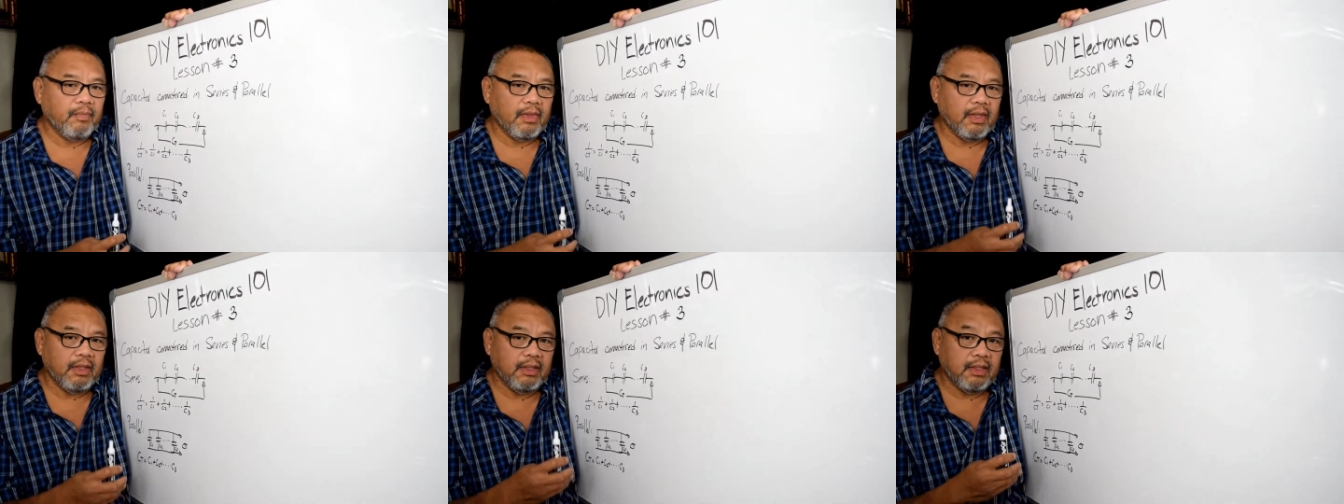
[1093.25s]

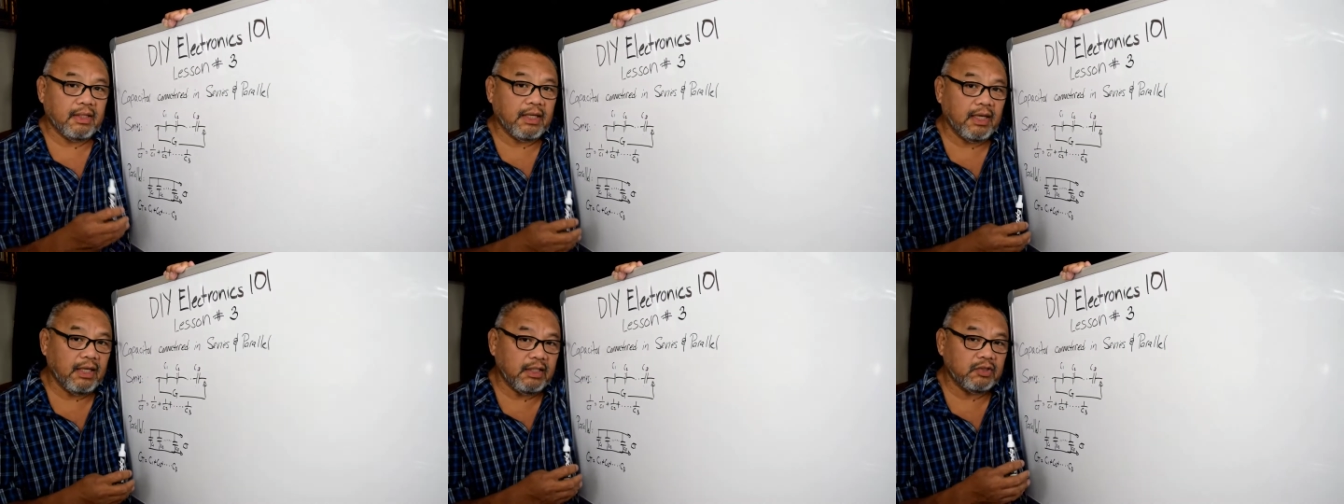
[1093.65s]
in
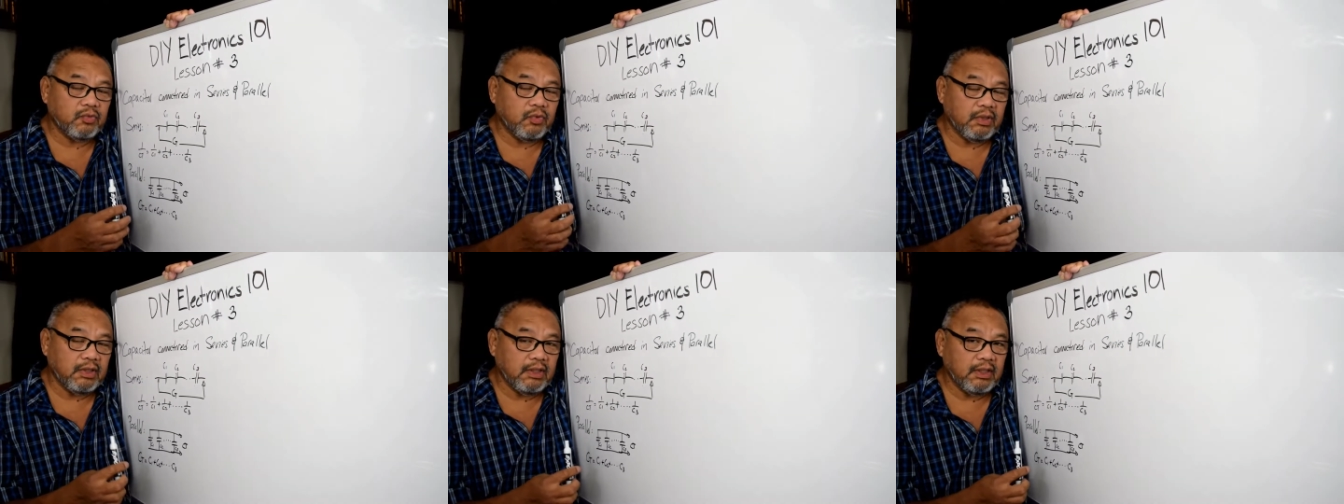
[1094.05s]
case
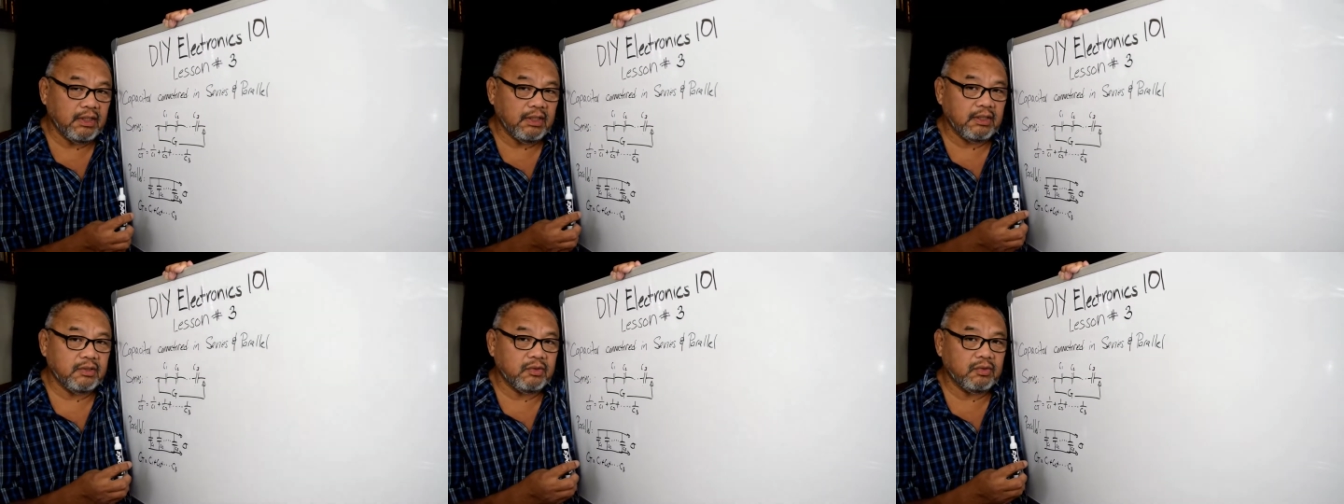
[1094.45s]
we
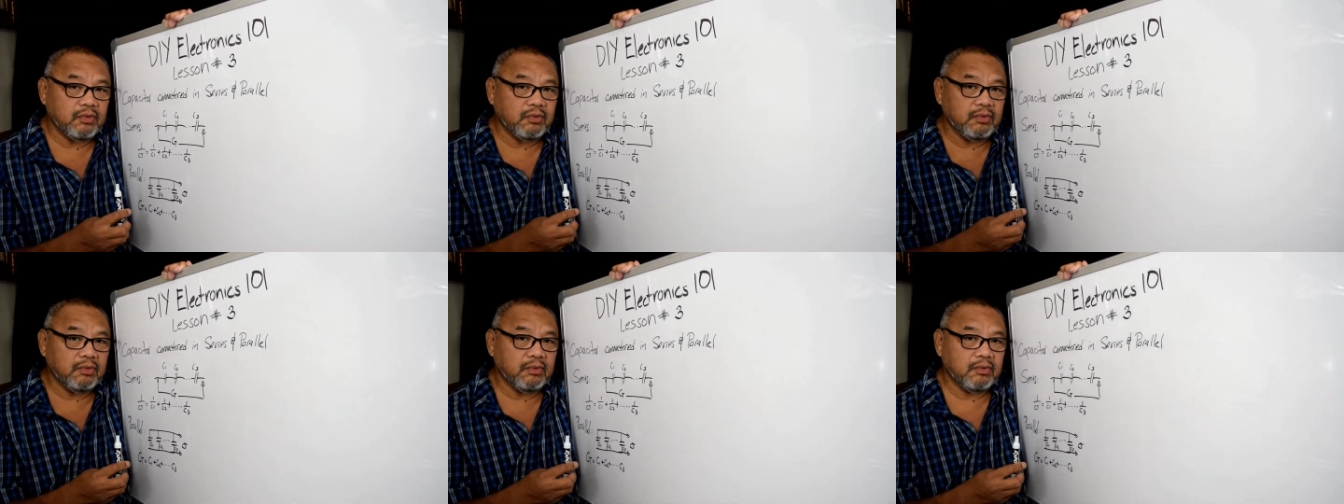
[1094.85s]
need
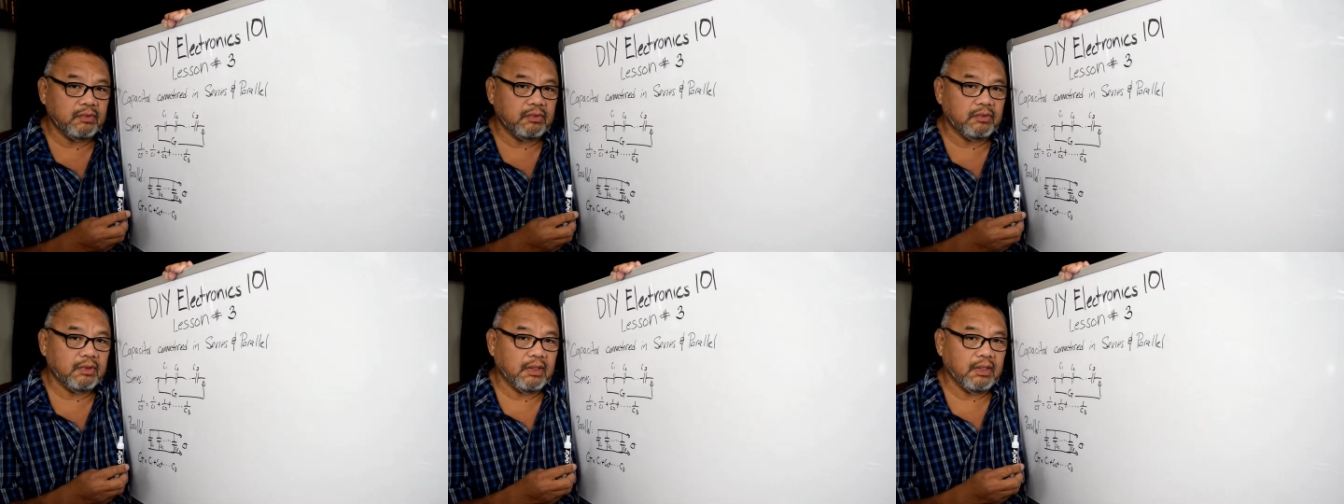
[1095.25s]

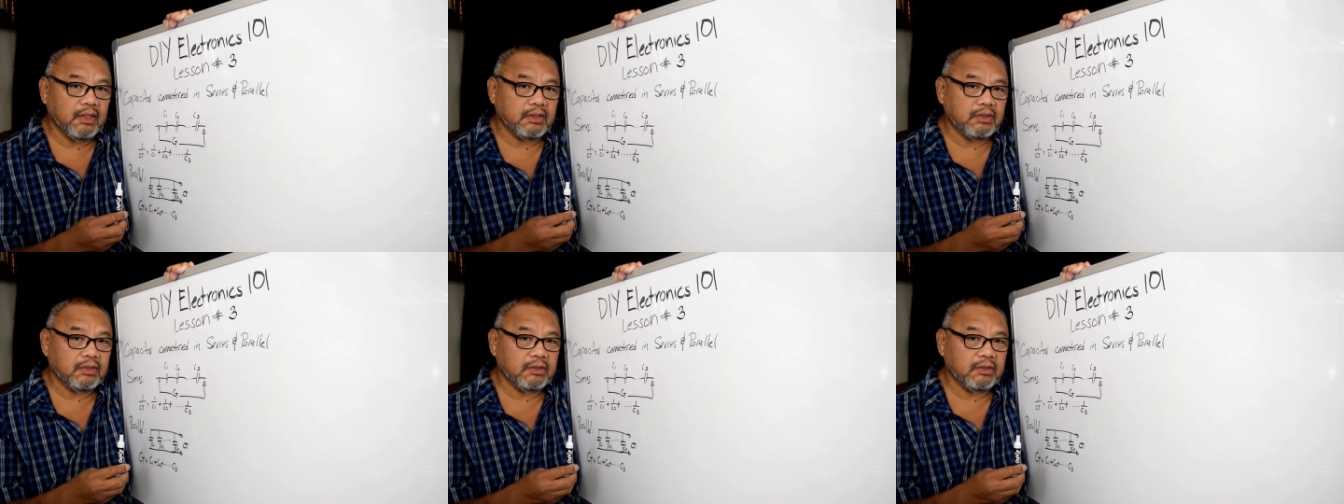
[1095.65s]
to